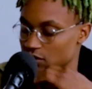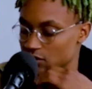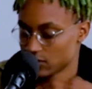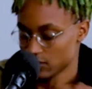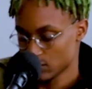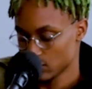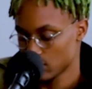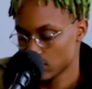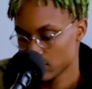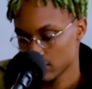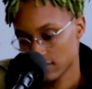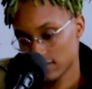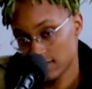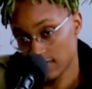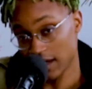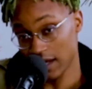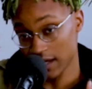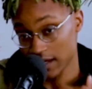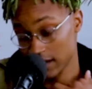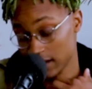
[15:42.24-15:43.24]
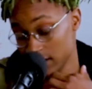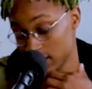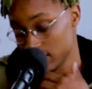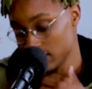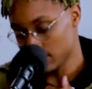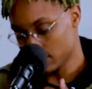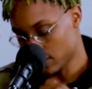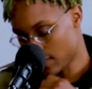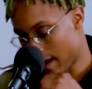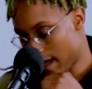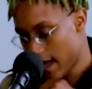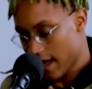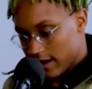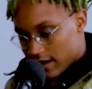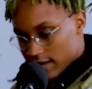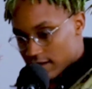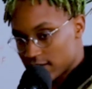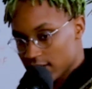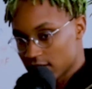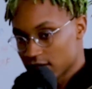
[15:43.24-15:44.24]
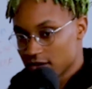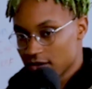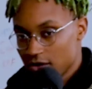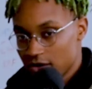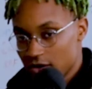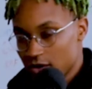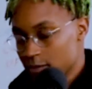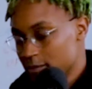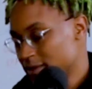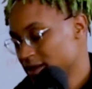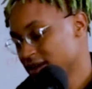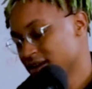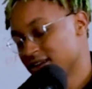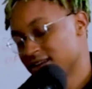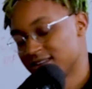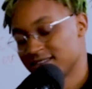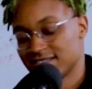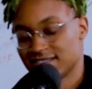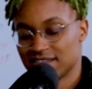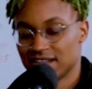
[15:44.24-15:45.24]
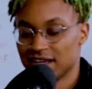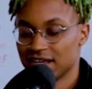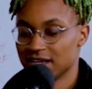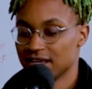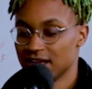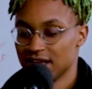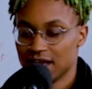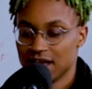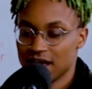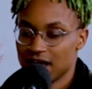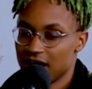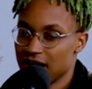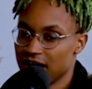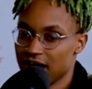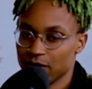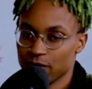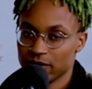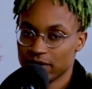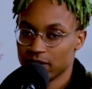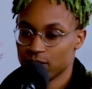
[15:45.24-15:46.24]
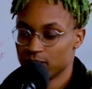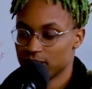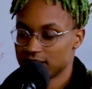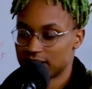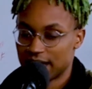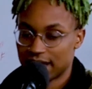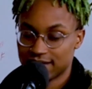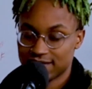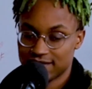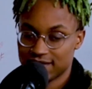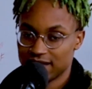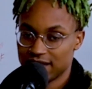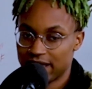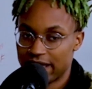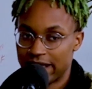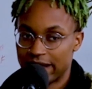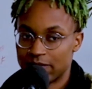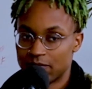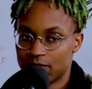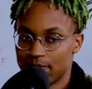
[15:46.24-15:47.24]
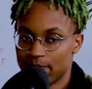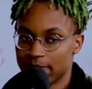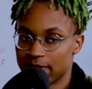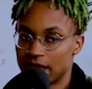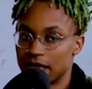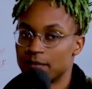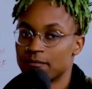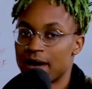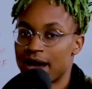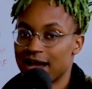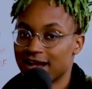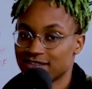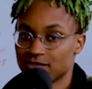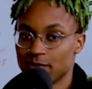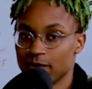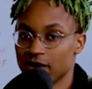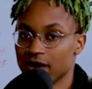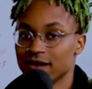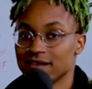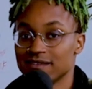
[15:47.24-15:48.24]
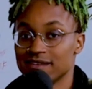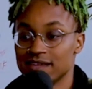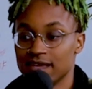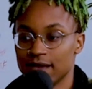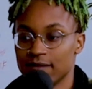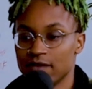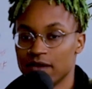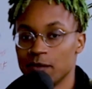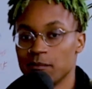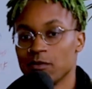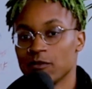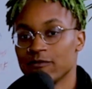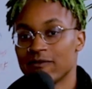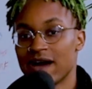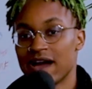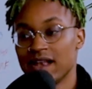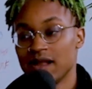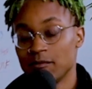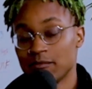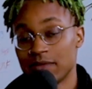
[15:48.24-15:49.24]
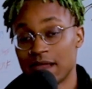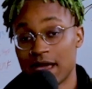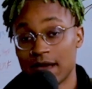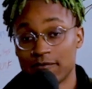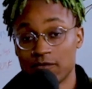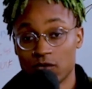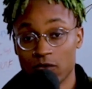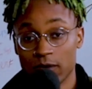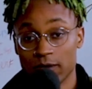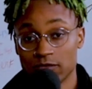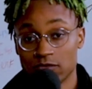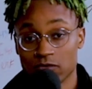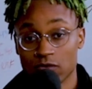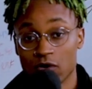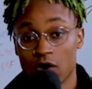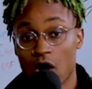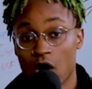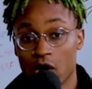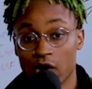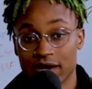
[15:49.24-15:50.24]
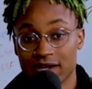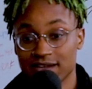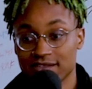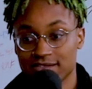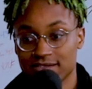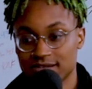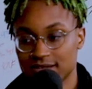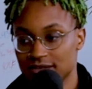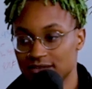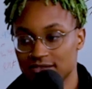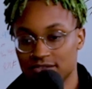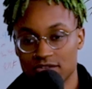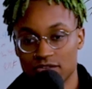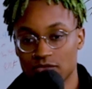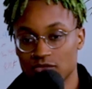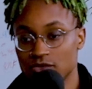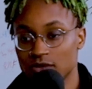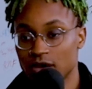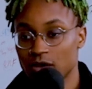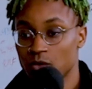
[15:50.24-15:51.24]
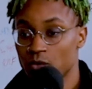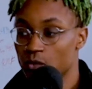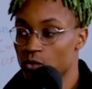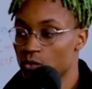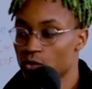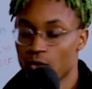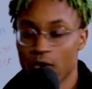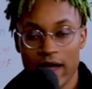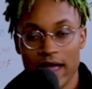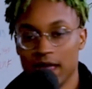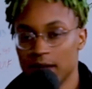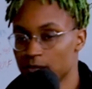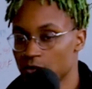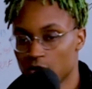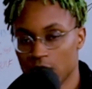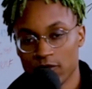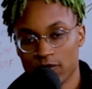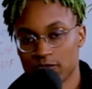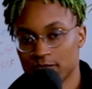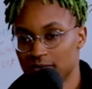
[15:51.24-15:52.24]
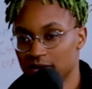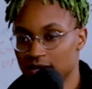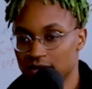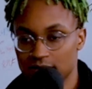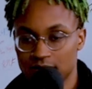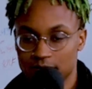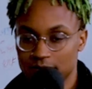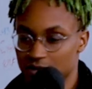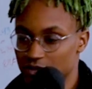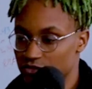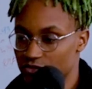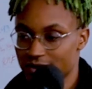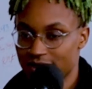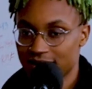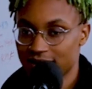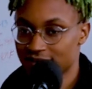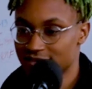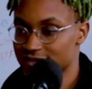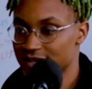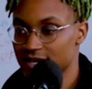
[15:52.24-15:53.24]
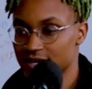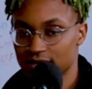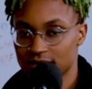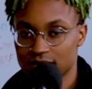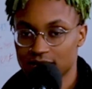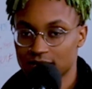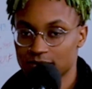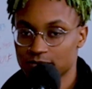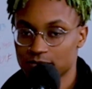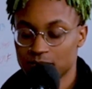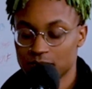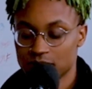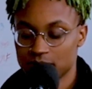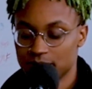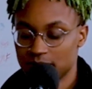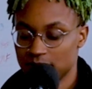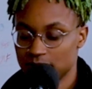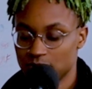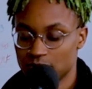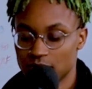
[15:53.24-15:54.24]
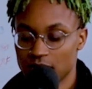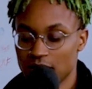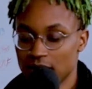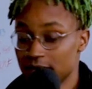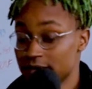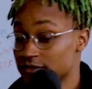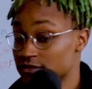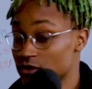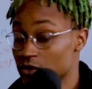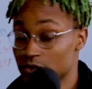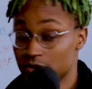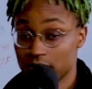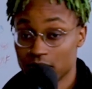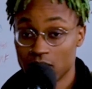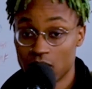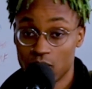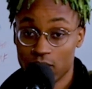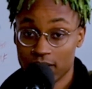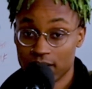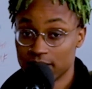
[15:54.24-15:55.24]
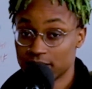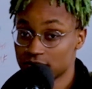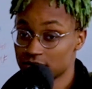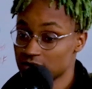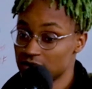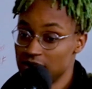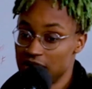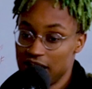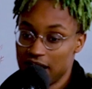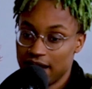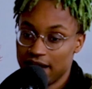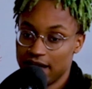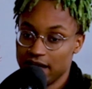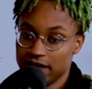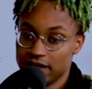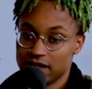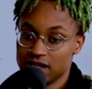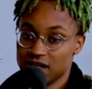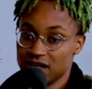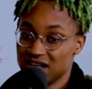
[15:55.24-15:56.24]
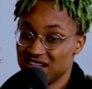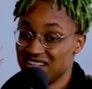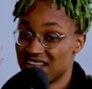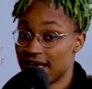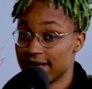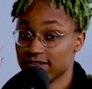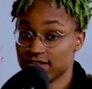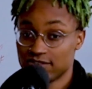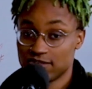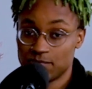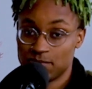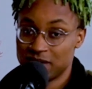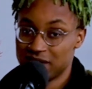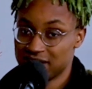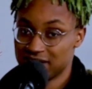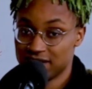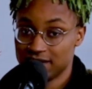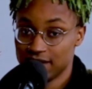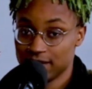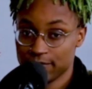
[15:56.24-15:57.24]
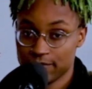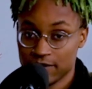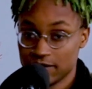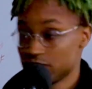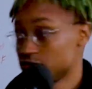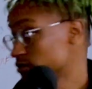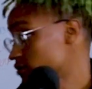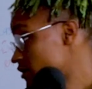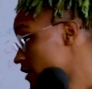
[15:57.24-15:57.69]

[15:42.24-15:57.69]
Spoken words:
yo, you stay here so I can go up here. And it's like, I ain't really with that shit. And in my experience, providing platforms for artists is just done way more for me than me trying to take from other people. So the Go Giver and Never Split the Difference,